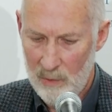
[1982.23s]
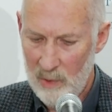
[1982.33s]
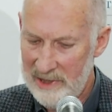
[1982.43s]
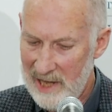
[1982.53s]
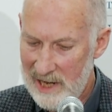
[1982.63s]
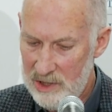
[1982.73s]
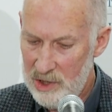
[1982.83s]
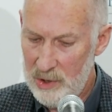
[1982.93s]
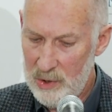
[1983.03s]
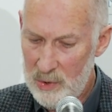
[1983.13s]
When they
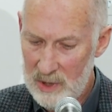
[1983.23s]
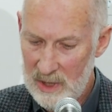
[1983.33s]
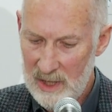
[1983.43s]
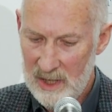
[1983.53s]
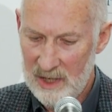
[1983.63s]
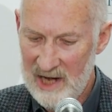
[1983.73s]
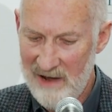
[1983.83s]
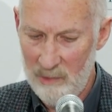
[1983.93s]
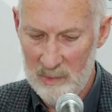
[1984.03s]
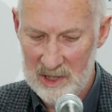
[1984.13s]
do,
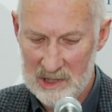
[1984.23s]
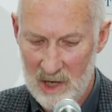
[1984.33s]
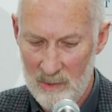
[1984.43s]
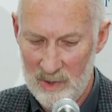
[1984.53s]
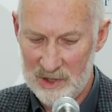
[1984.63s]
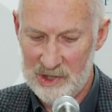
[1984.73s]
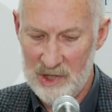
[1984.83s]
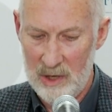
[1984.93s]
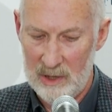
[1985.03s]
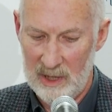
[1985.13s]
governments almost
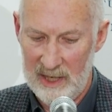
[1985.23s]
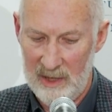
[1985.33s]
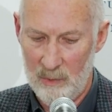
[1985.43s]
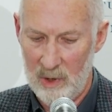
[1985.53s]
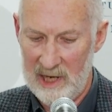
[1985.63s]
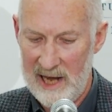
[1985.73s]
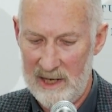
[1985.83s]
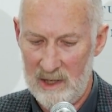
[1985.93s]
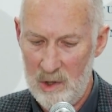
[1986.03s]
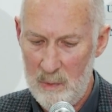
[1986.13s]
certainly will
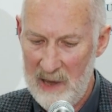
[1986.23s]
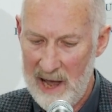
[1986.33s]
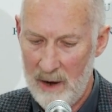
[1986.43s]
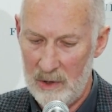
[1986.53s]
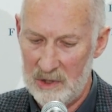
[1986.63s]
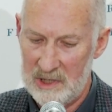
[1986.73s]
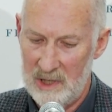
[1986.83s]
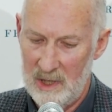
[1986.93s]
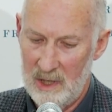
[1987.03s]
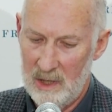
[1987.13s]
gain new powers
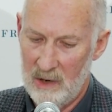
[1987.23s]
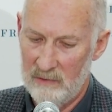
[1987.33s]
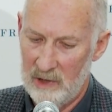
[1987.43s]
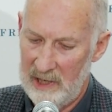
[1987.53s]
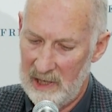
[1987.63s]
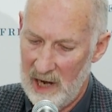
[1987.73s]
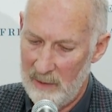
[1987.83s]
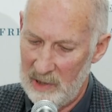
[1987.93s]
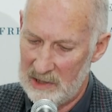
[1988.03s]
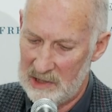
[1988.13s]
over
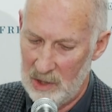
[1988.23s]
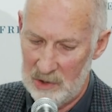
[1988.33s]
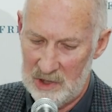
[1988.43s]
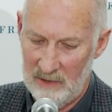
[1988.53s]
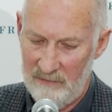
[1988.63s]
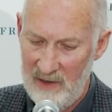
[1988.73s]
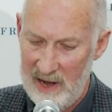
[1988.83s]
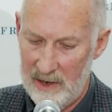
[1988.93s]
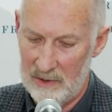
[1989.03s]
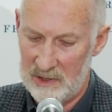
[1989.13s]
economic and social
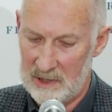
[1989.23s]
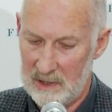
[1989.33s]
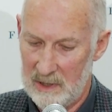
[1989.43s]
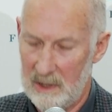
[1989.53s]
affairs